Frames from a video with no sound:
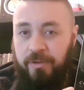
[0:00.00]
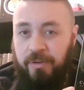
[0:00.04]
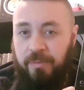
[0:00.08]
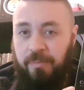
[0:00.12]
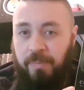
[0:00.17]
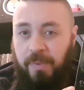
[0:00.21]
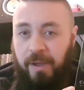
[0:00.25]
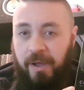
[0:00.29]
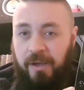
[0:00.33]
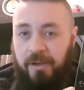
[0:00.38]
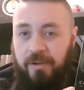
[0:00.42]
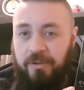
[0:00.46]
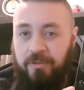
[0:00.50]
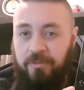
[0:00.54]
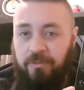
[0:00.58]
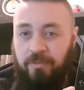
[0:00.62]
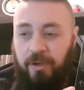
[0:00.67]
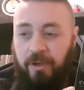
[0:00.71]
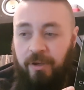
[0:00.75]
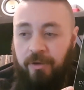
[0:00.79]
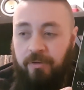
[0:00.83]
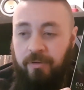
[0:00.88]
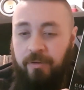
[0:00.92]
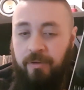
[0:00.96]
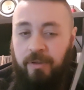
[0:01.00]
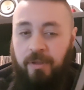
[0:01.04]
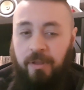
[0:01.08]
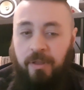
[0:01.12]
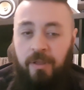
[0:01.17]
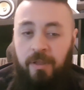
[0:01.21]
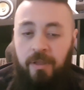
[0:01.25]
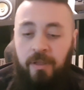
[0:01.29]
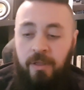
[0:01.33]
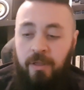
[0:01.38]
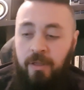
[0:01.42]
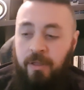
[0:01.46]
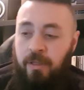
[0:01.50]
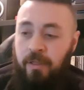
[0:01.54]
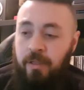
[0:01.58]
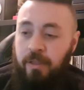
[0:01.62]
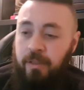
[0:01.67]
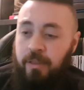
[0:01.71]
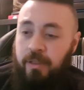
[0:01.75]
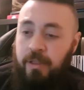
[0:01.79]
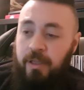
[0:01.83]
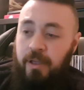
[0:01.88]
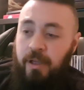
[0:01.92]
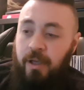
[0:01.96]
on the back as well.
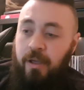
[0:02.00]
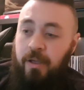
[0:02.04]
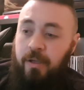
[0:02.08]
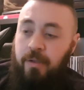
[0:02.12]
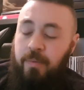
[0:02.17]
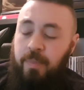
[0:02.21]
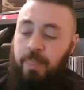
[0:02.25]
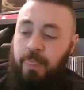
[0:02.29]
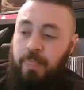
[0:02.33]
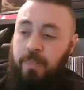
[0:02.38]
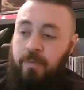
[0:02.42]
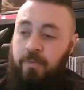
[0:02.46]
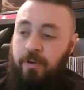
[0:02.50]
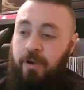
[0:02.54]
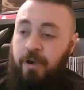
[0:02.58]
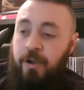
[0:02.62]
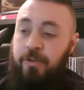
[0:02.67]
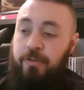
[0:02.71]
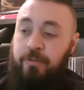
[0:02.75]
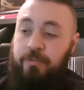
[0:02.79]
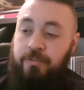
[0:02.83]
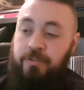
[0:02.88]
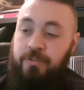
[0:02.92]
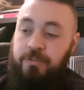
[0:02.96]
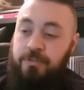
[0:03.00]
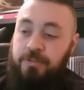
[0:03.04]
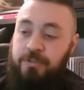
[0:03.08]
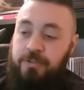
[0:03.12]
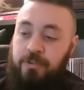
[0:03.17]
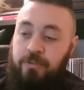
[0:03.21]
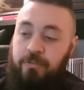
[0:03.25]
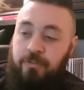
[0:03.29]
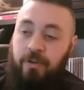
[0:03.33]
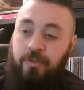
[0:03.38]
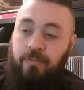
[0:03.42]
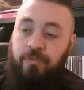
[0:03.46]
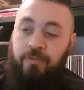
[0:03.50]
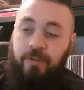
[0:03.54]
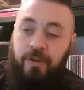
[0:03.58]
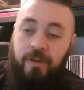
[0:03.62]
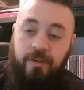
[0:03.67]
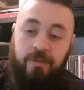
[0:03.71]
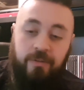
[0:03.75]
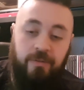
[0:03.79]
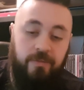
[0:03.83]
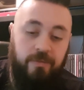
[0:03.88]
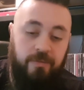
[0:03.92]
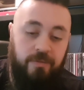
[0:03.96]
The vinyl was also quite
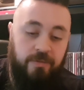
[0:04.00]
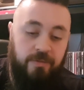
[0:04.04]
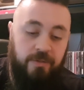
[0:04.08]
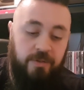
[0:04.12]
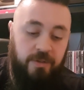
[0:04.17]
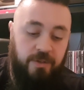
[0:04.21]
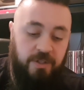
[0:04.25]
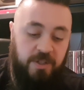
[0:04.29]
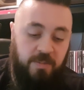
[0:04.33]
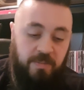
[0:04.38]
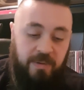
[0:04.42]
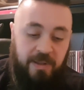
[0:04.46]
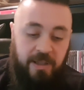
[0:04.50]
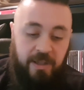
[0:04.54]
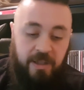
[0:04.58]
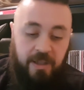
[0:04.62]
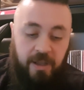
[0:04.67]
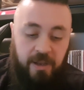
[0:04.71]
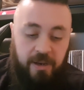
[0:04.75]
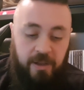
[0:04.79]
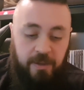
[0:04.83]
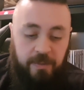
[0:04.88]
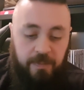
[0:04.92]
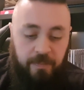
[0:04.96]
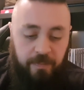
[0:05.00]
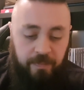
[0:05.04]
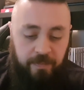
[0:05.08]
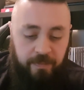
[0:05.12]
fun. It's a split colour.